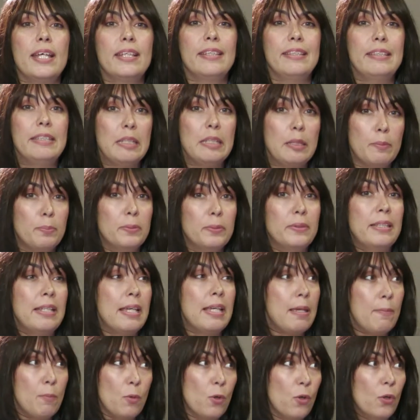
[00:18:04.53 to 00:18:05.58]
deep
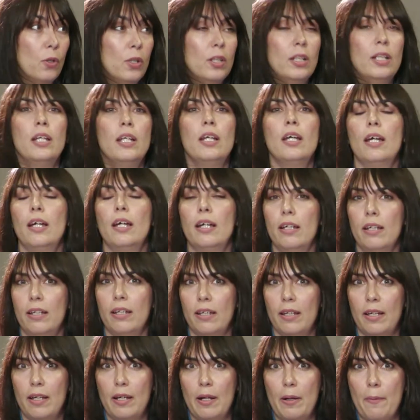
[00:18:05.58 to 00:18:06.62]
demo,
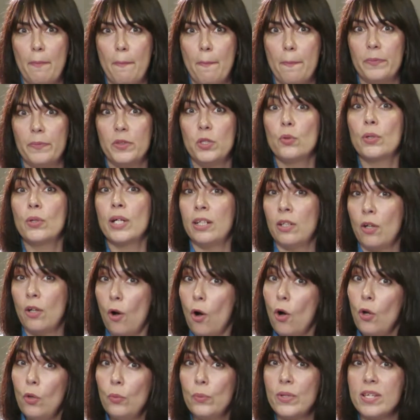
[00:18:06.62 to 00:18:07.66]
you can
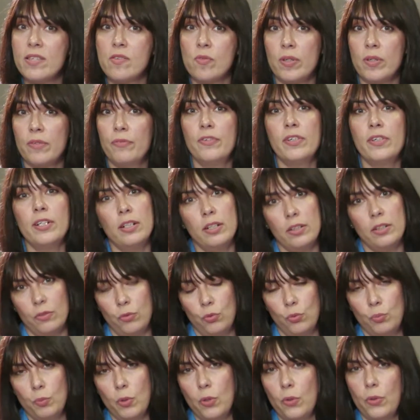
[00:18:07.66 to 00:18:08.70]
always refer
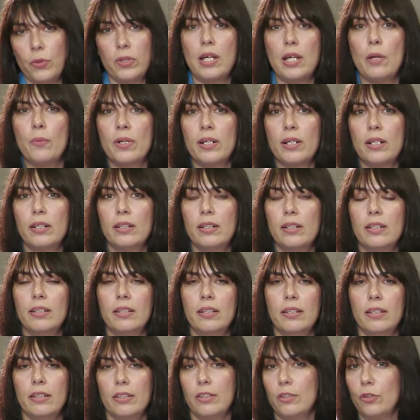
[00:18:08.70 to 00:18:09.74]
to both
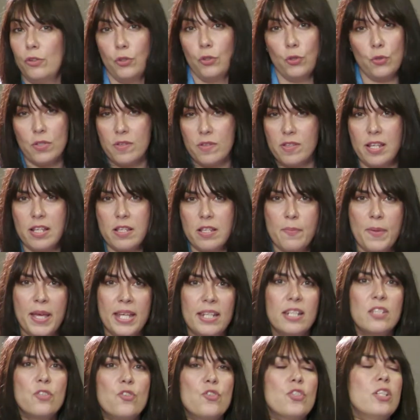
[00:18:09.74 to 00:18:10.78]
your sales
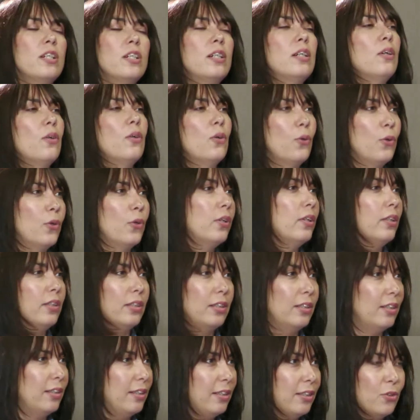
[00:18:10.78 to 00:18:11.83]
manager or
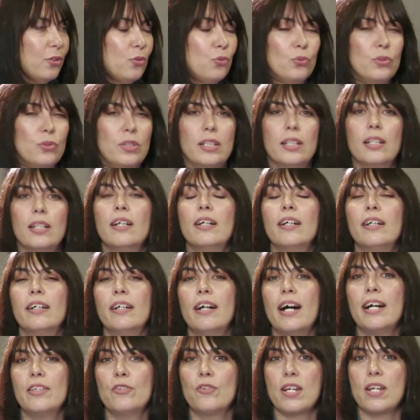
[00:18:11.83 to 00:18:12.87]
to the
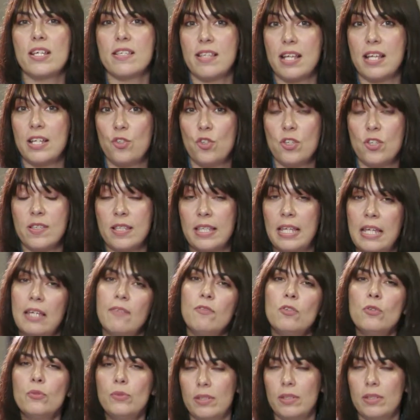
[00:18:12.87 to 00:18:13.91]
address I just gave you.